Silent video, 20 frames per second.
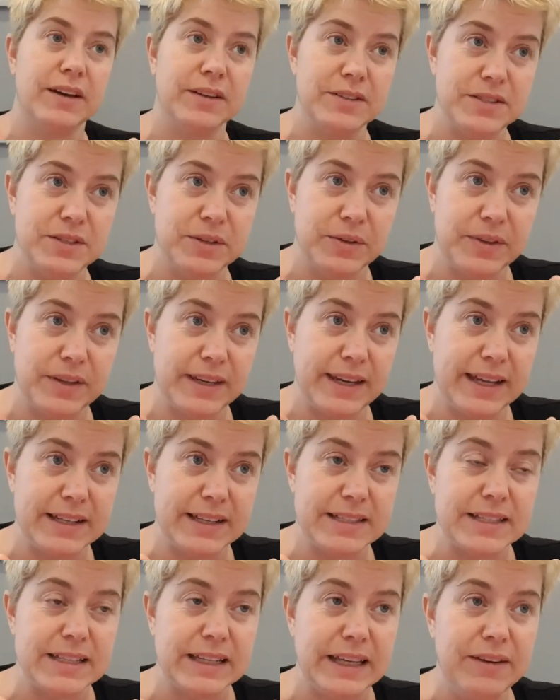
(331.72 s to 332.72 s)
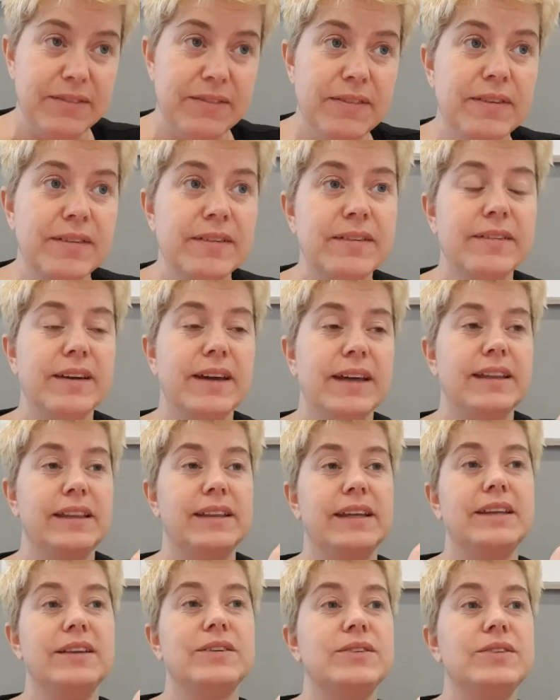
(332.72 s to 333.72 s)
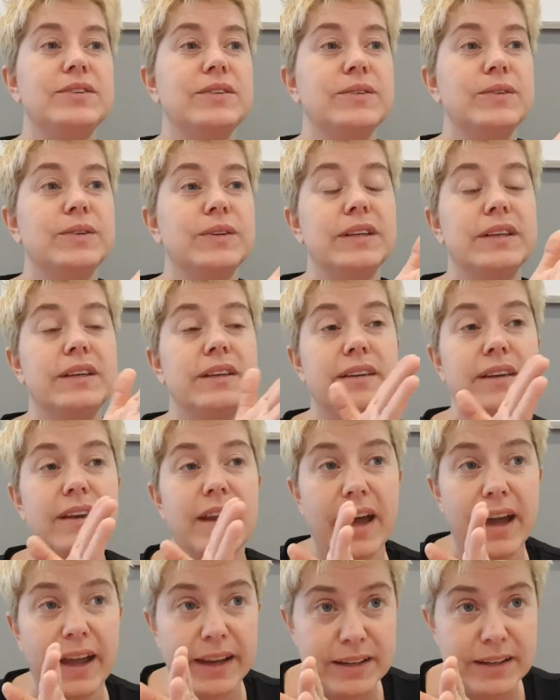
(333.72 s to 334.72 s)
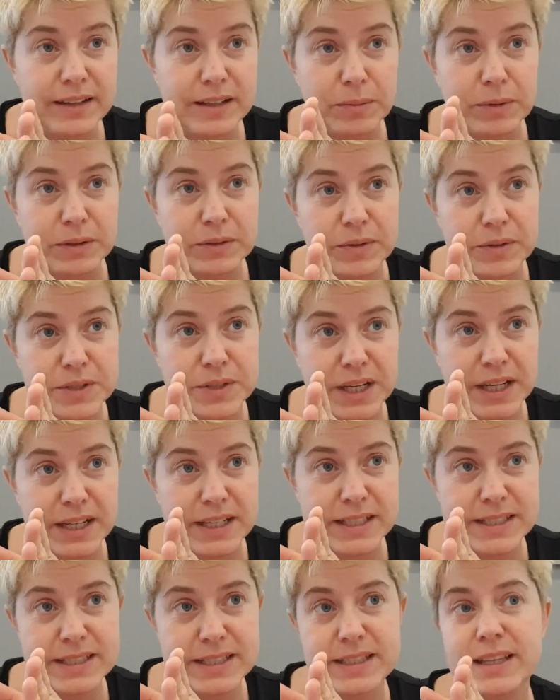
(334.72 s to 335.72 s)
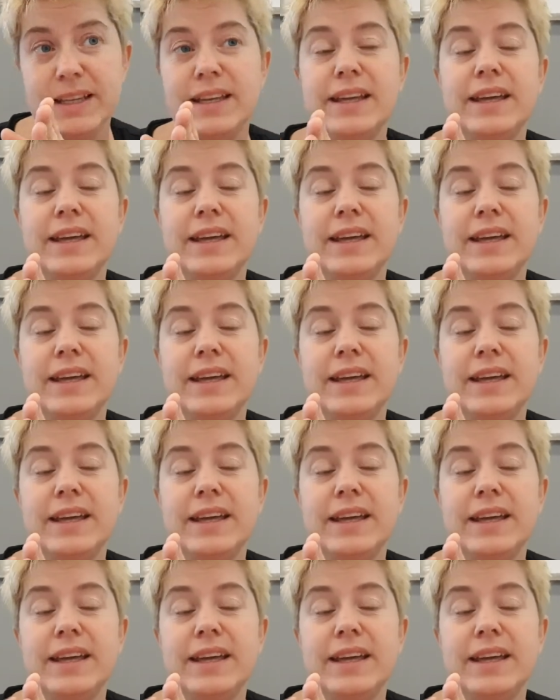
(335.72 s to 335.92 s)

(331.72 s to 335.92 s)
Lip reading: onto the next sleeve, and then you do 9 double crochets,